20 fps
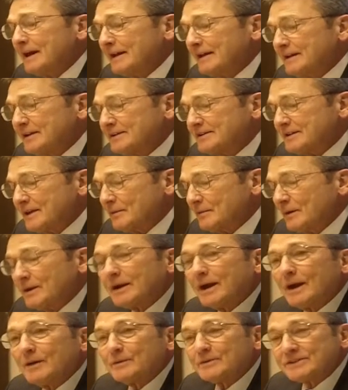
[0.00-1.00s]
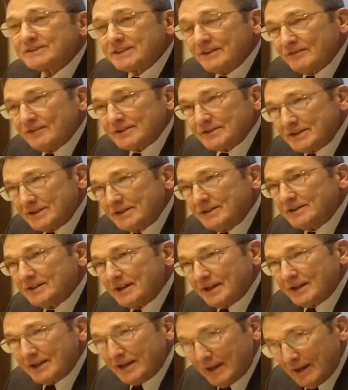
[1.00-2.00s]
And he said, when I was
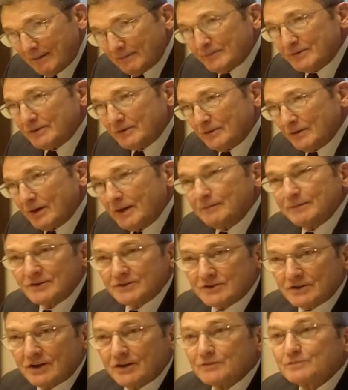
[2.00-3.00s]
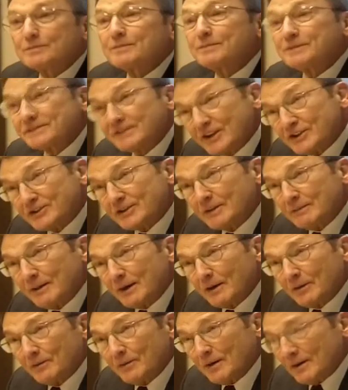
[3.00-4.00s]
17, I came to you. I'd been charged with possession
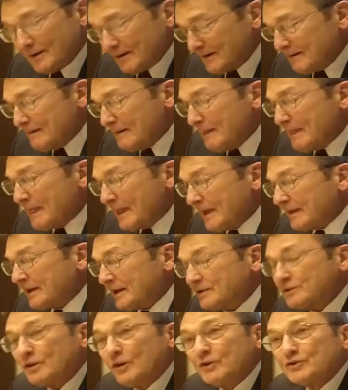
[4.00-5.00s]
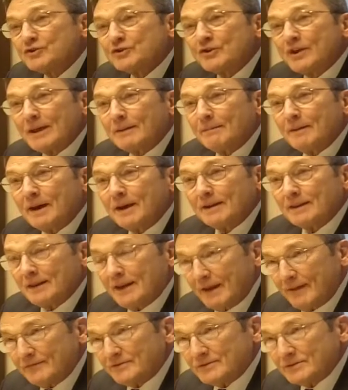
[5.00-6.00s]
of marijuana. And I told you that my
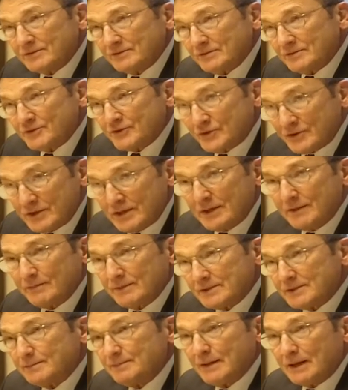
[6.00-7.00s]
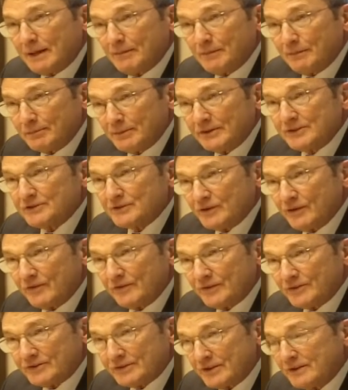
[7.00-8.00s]
life's dream is to become a police
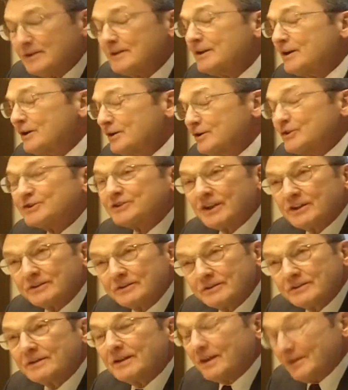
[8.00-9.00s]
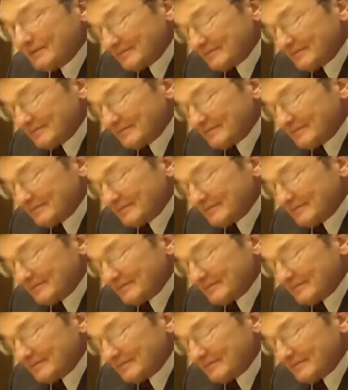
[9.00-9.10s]
officer. He said